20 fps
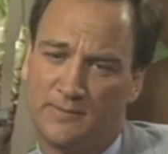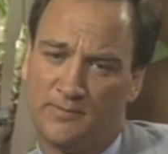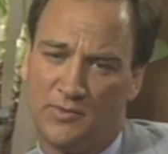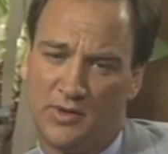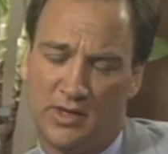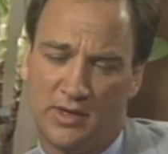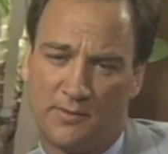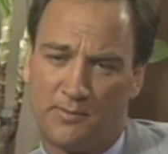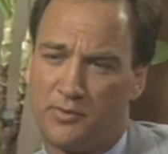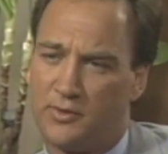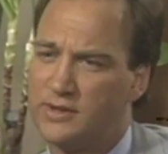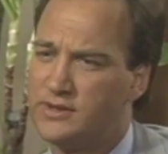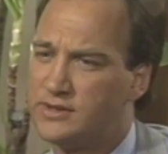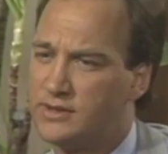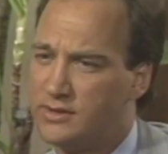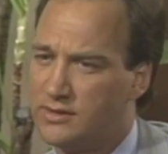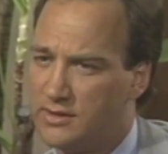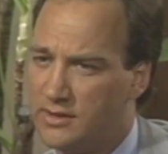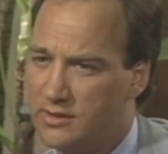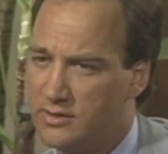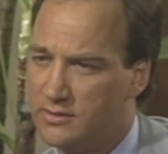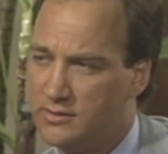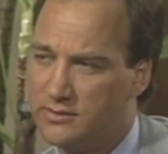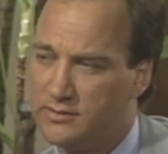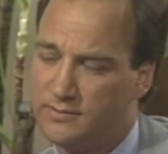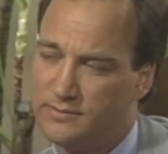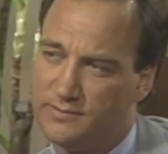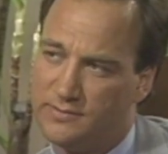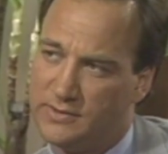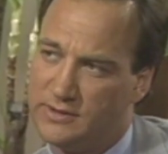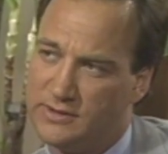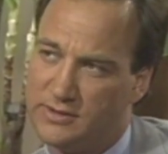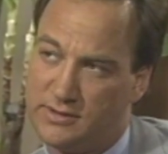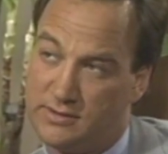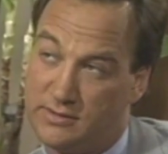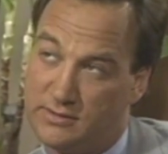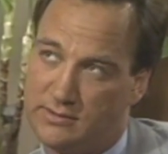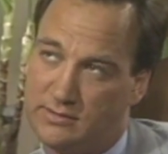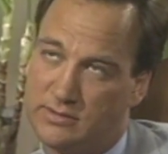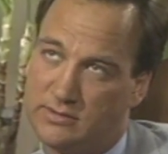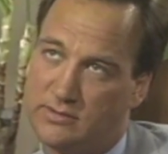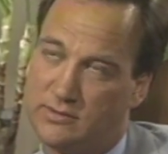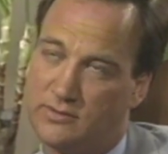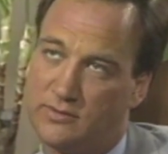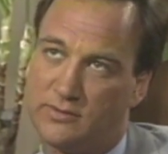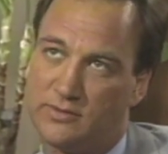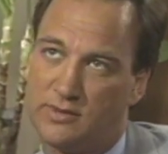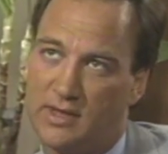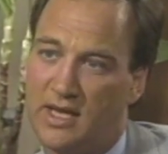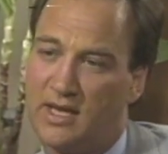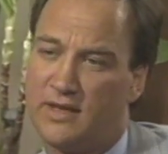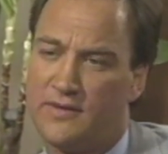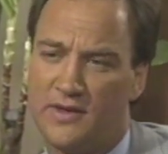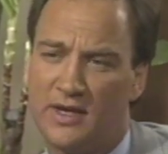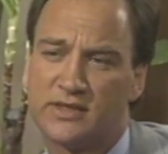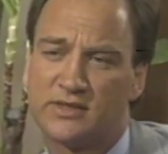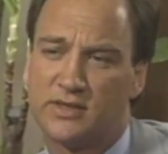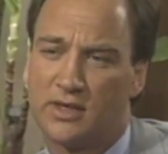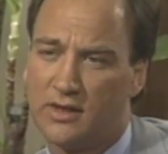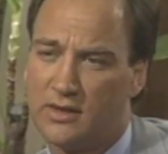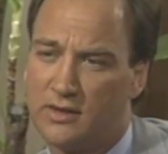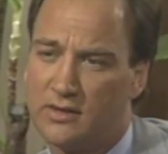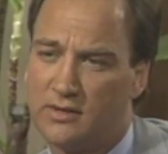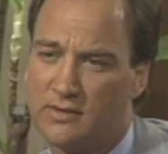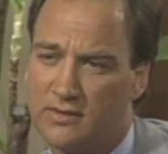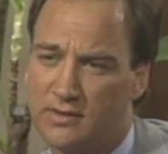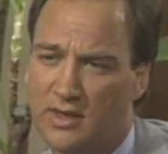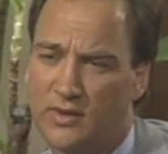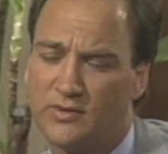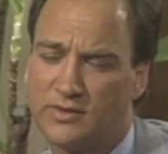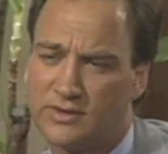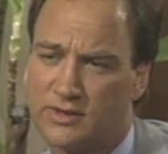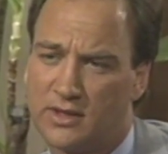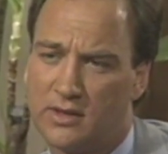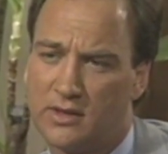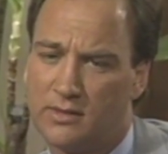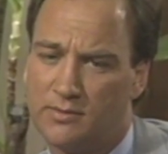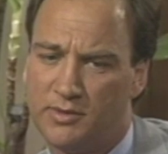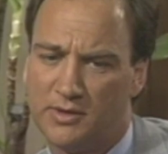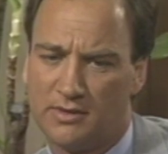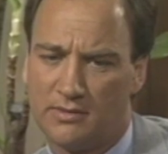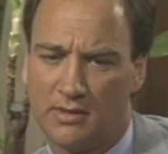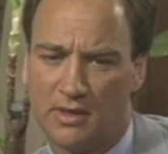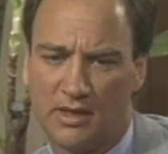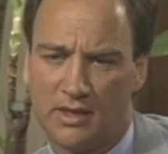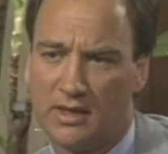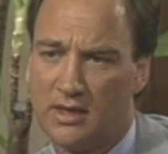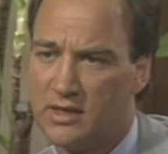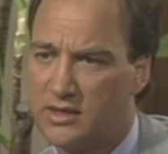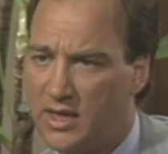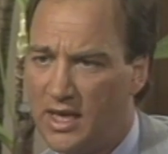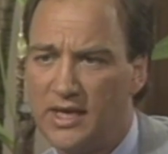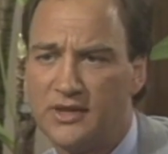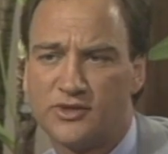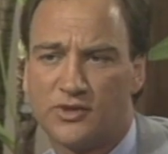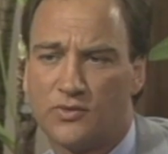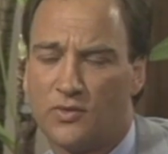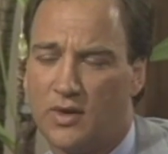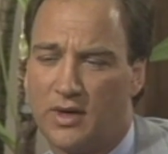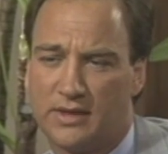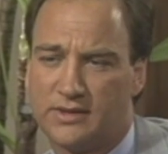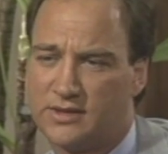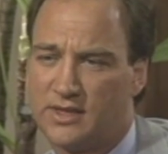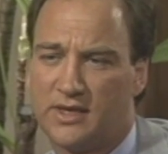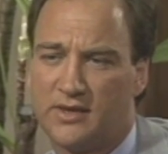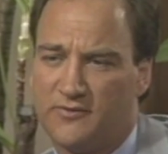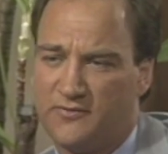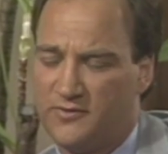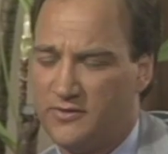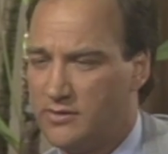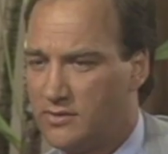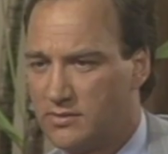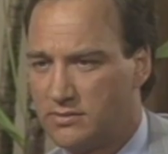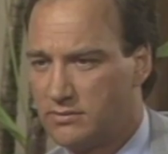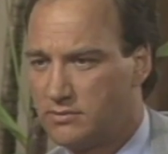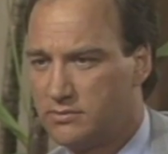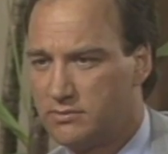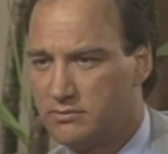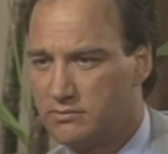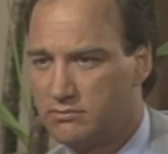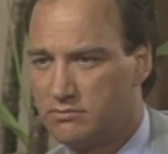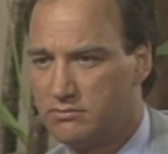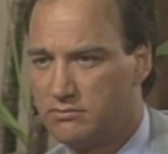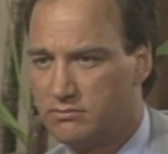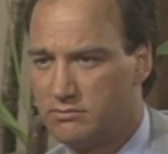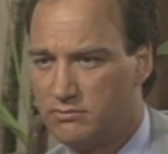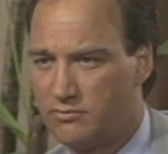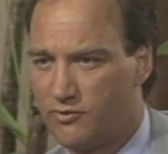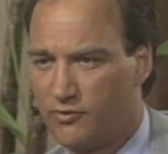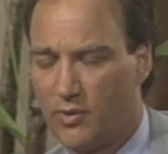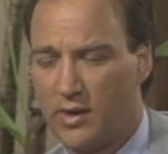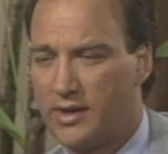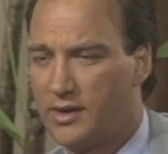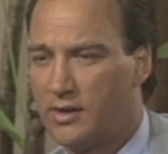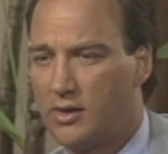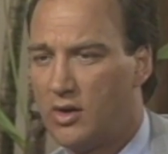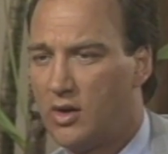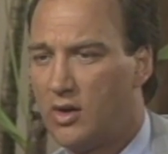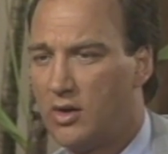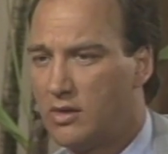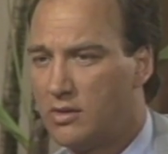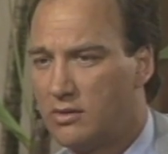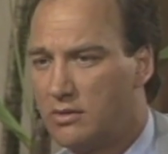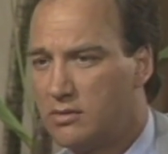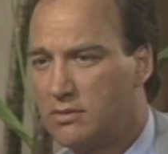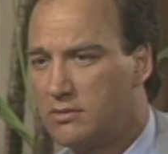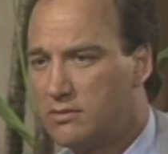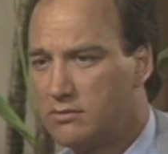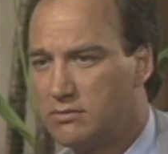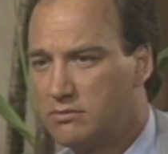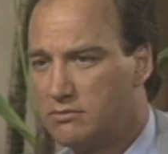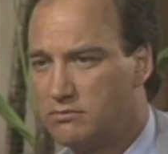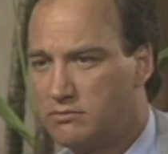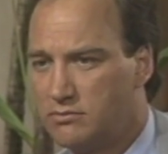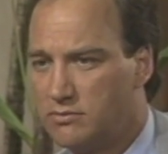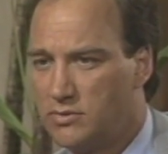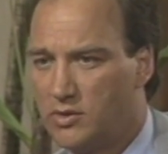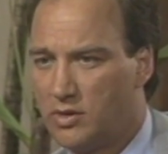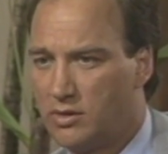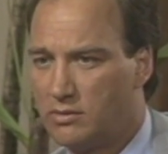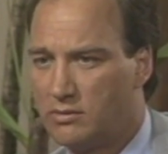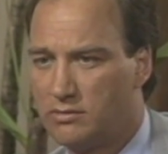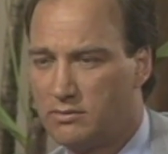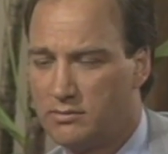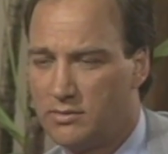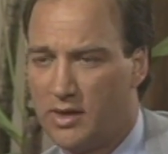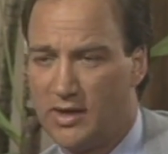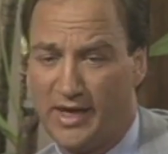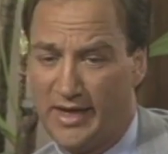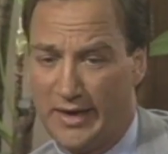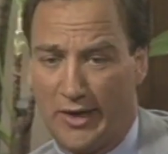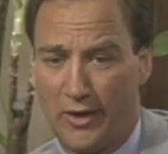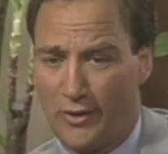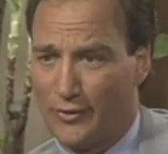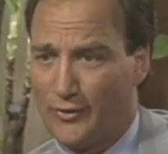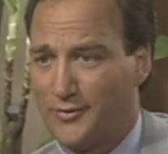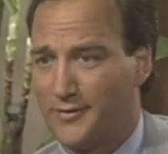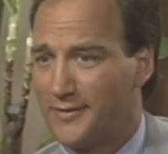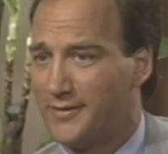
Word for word: in a prison, you know, it just well that that's hard. That was hard, but danger wise, I didn't feel threatened at all. You know, I had Arnold.